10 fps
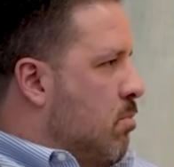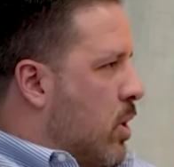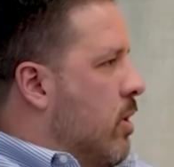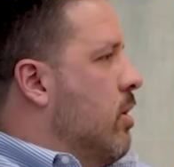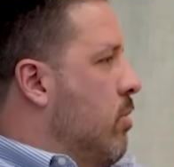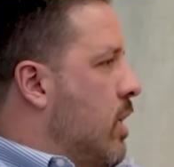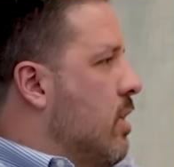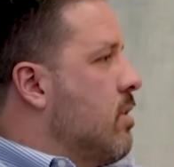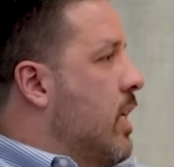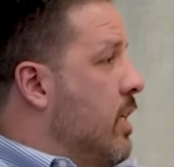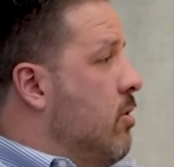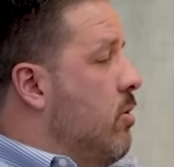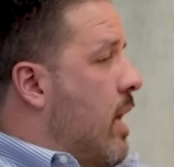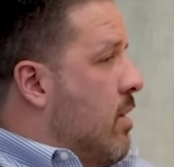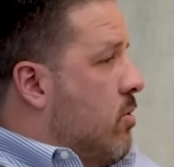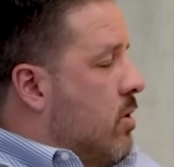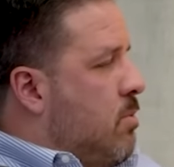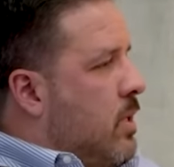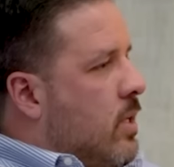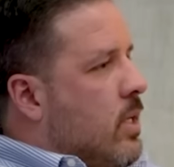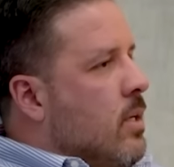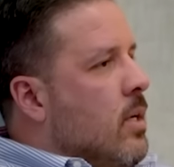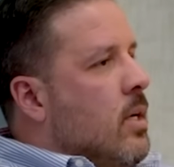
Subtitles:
partnered. Can you do outsourced billing?